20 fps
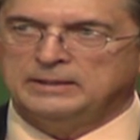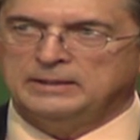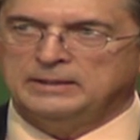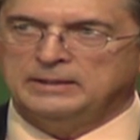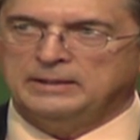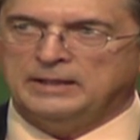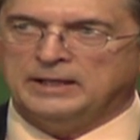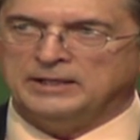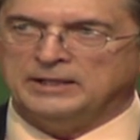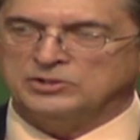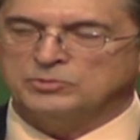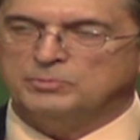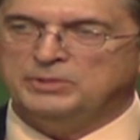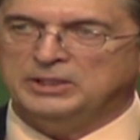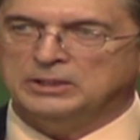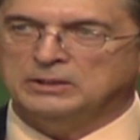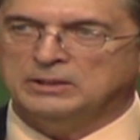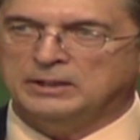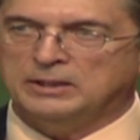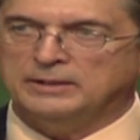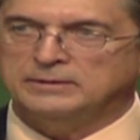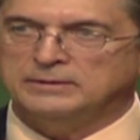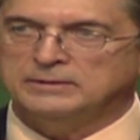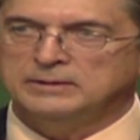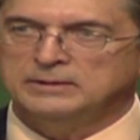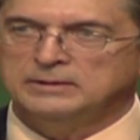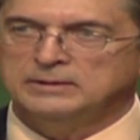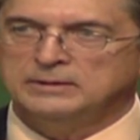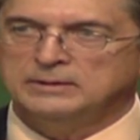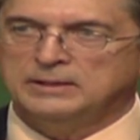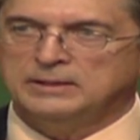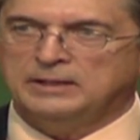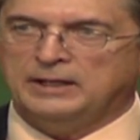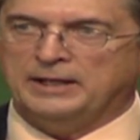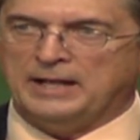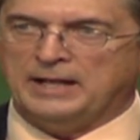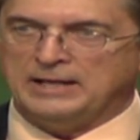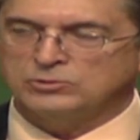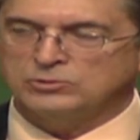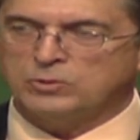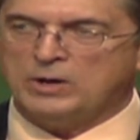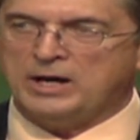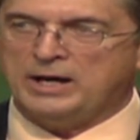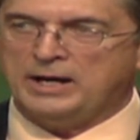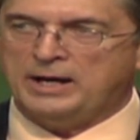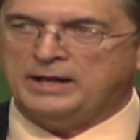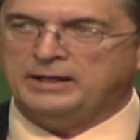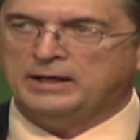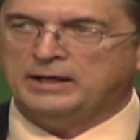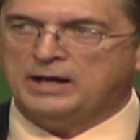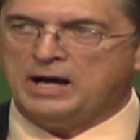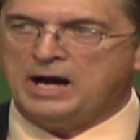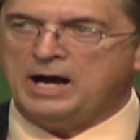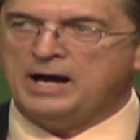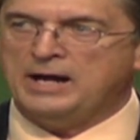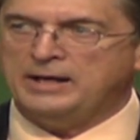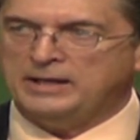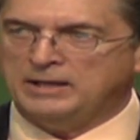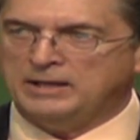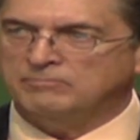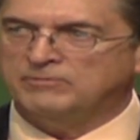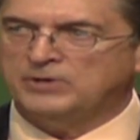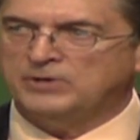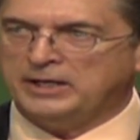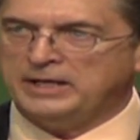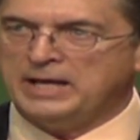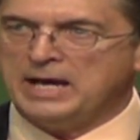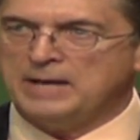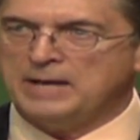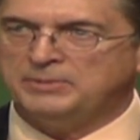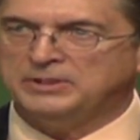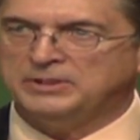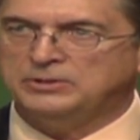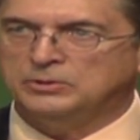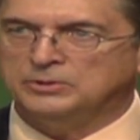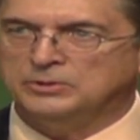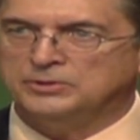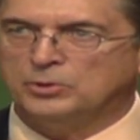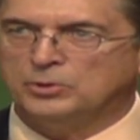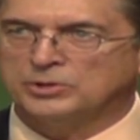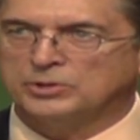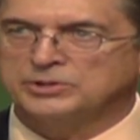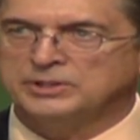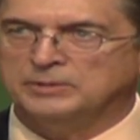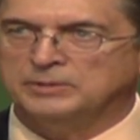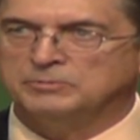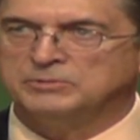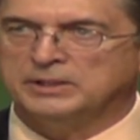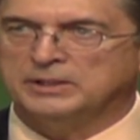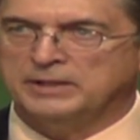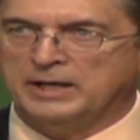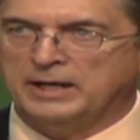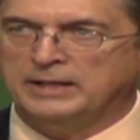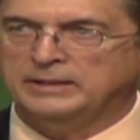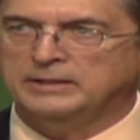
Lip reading: And it's Bill Hunt. And that's why I am very happy to endorse him tonight